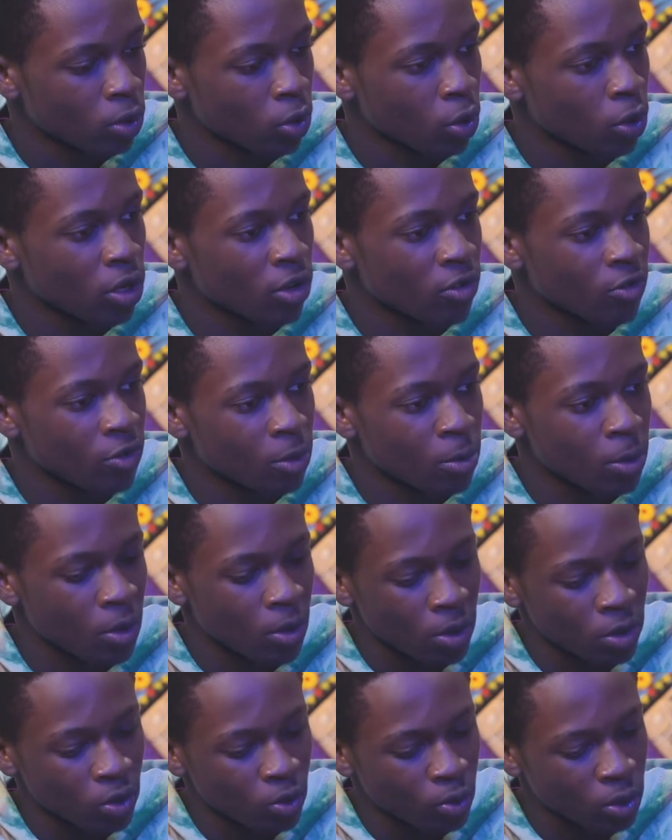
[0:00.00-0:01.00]
Not every
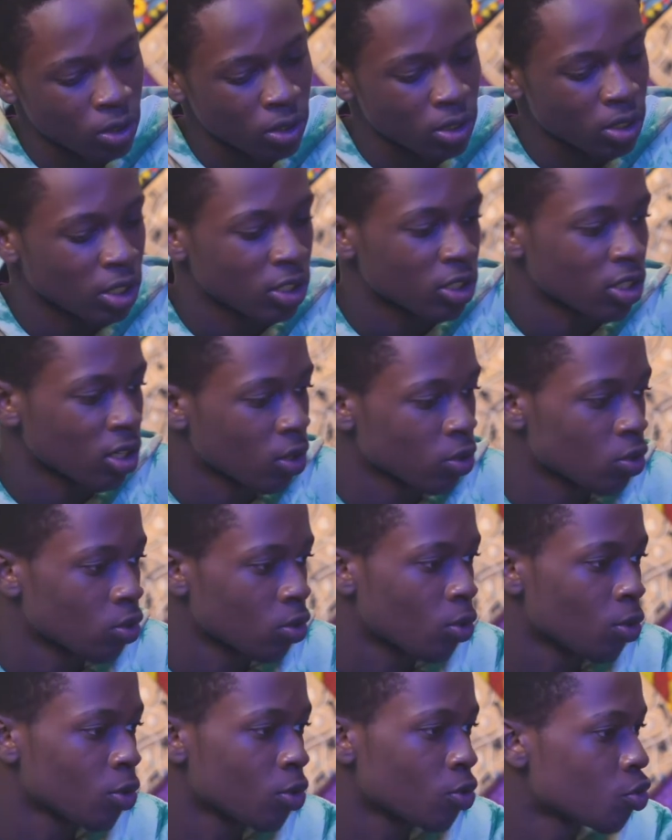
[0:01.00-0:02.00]
parent wants their child to
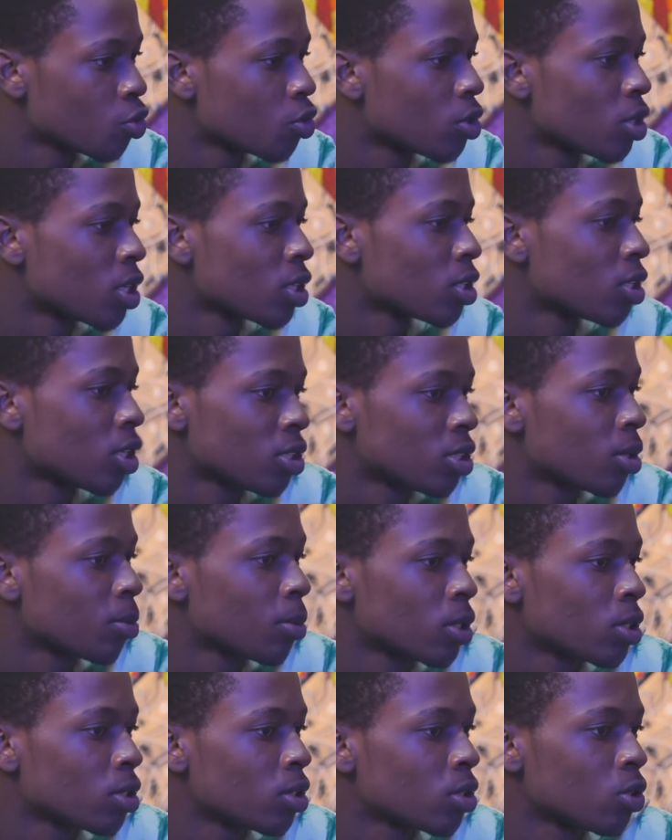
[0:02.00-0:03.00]
go into the
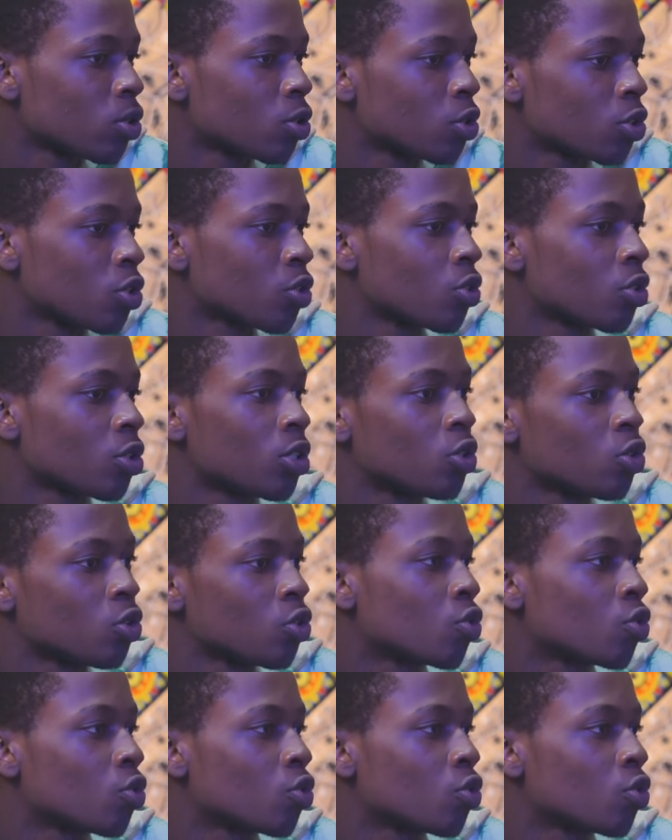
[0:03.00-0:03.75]
entertainment industry.